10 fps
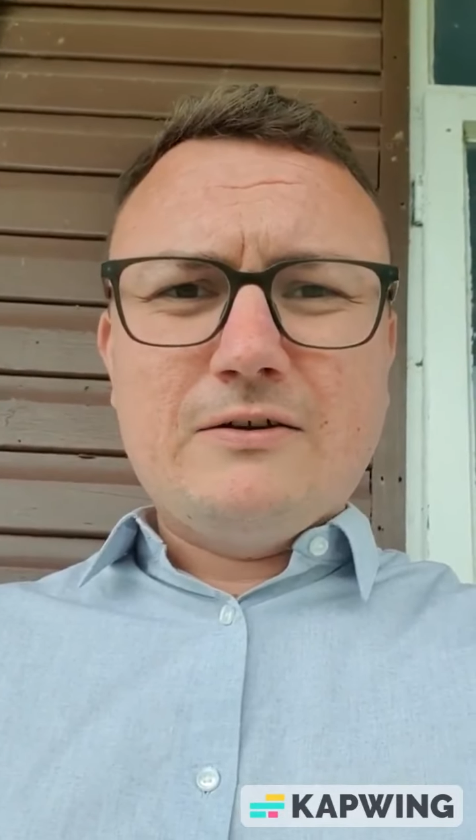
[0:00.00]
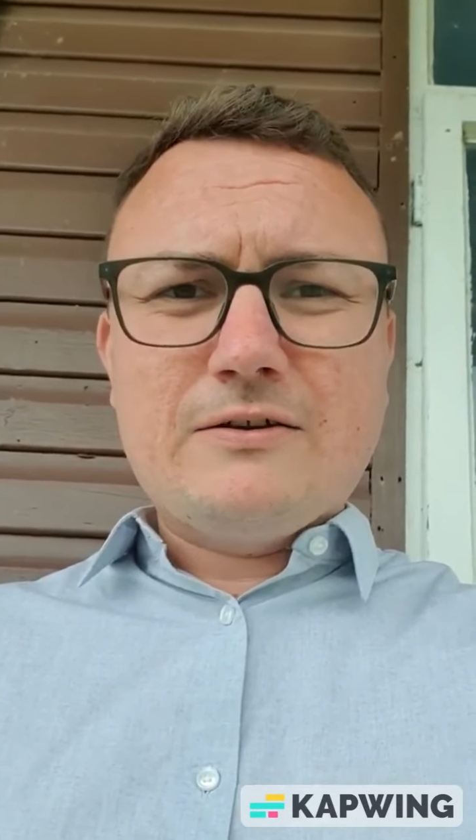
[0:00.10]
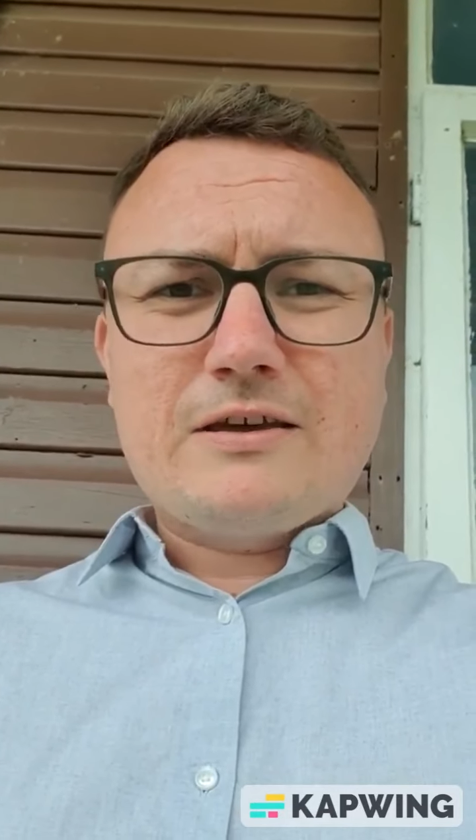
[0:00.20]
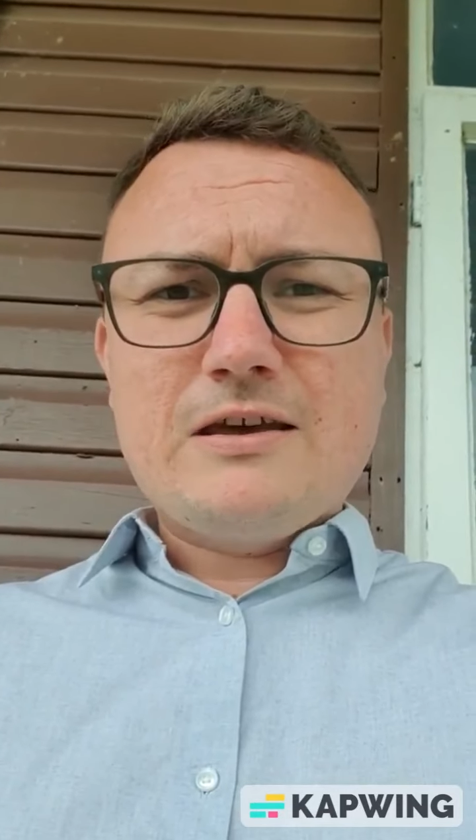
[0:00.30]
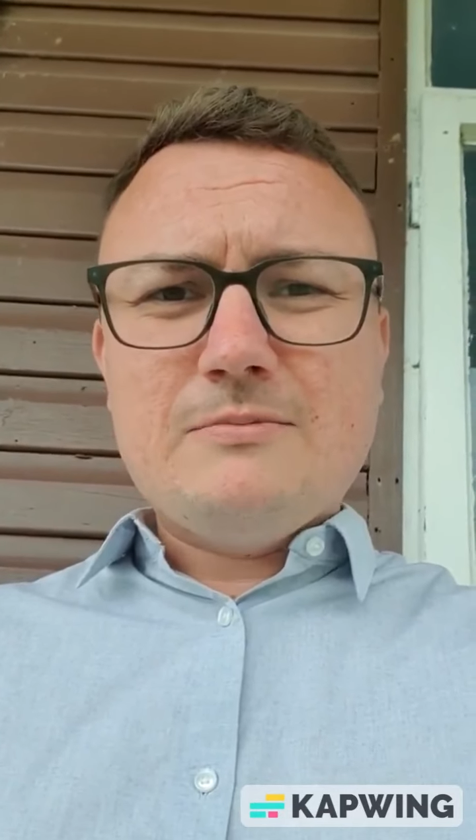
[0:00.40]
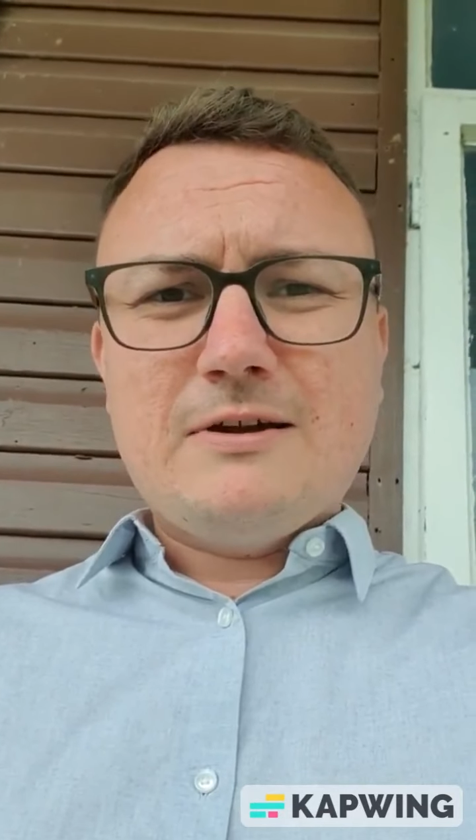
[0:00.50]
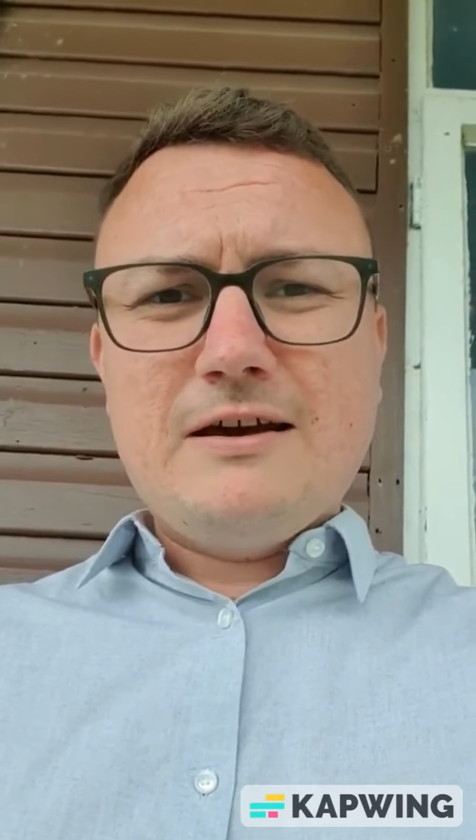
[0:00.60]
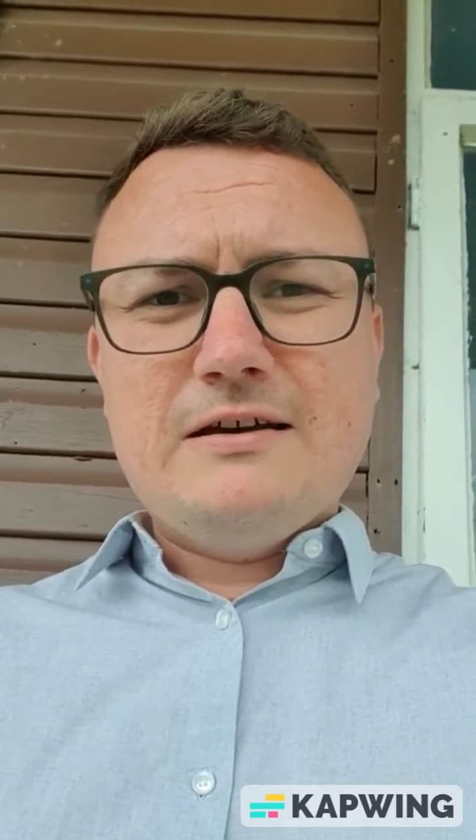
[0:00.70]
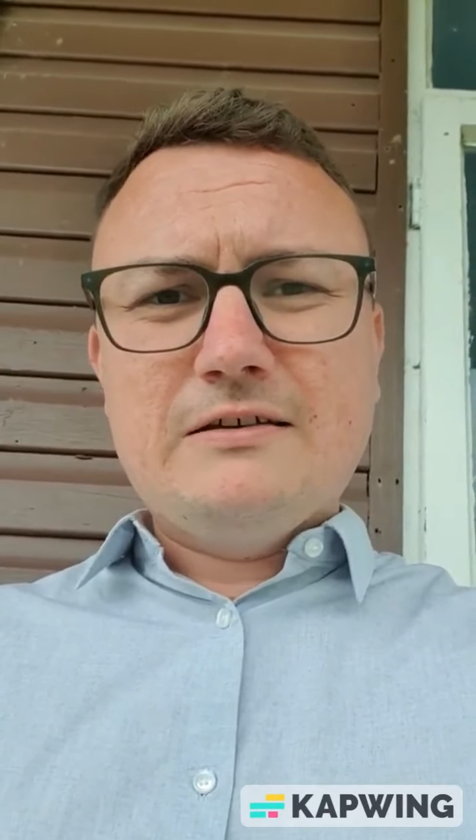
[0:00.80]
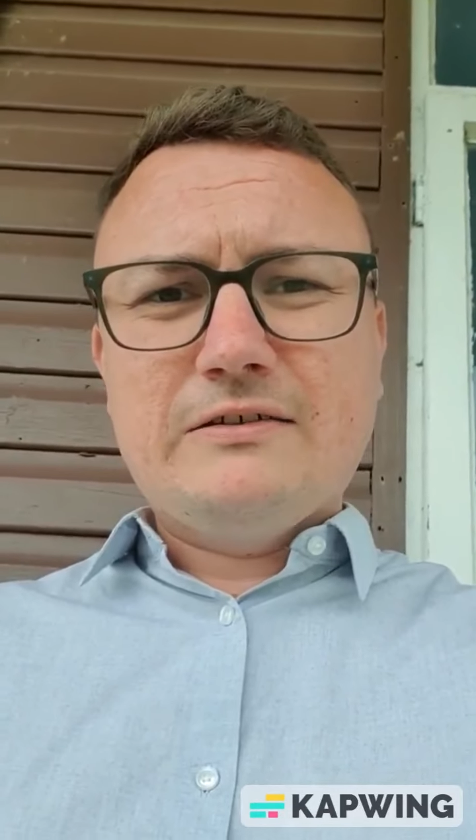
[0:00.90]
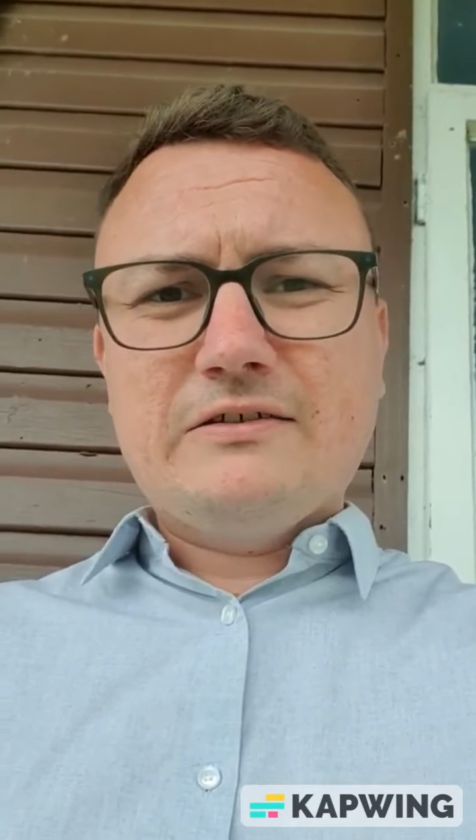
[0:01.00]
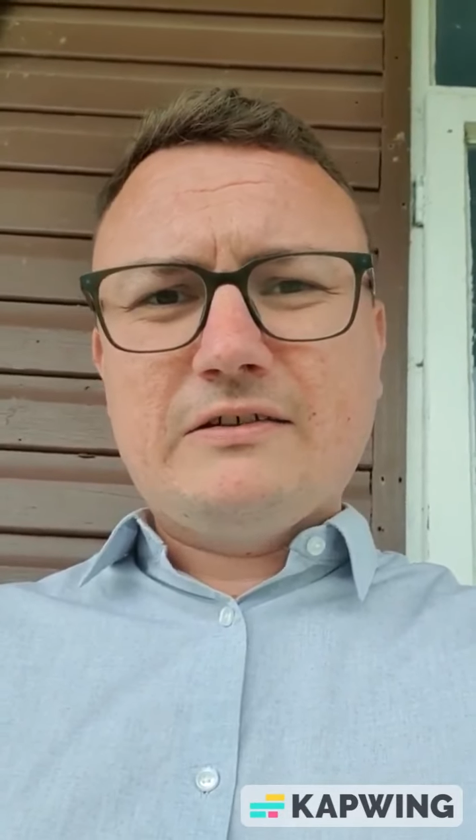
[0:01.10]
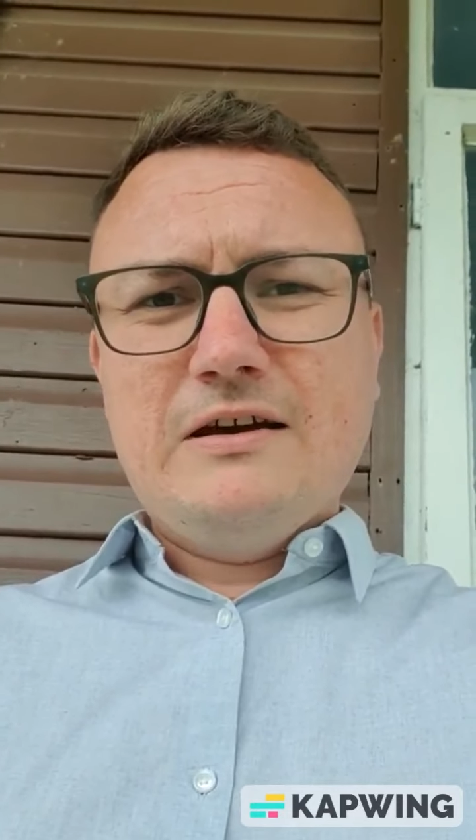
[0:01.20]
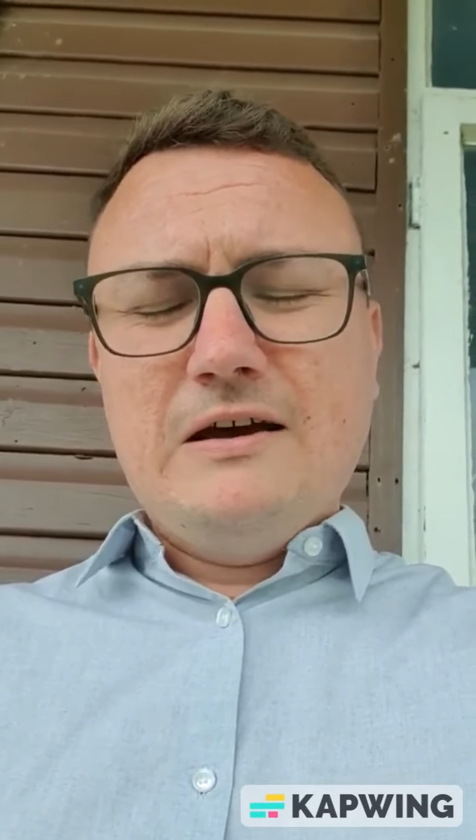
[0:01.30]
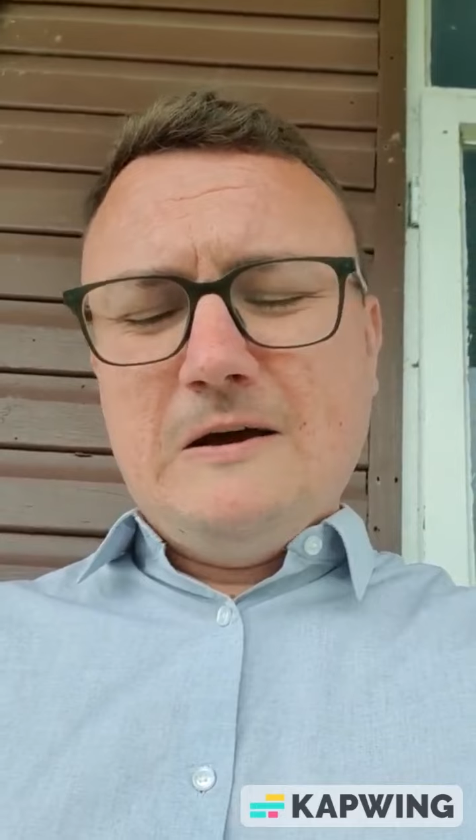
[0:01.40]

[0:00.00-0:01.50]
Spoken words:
a lot of the key players,